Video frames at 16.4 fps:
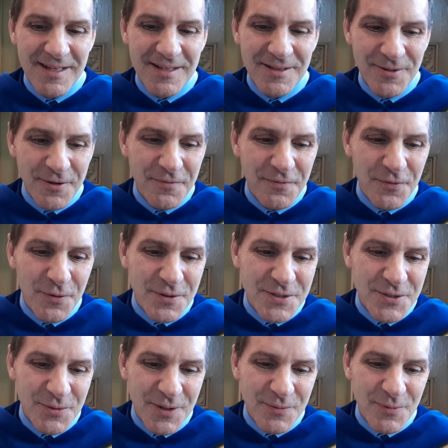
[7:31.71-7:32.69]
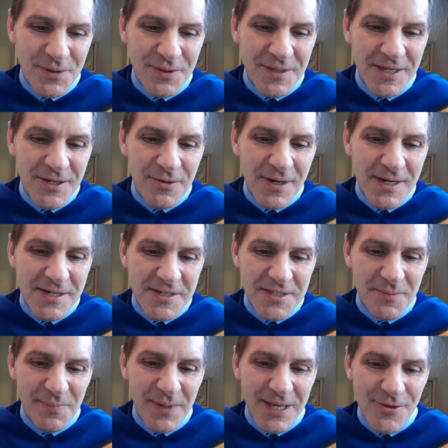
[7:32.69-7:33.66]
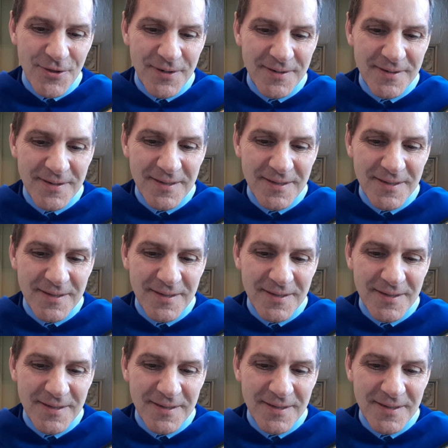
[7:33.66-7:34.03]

Look forward to it with eager anticipation.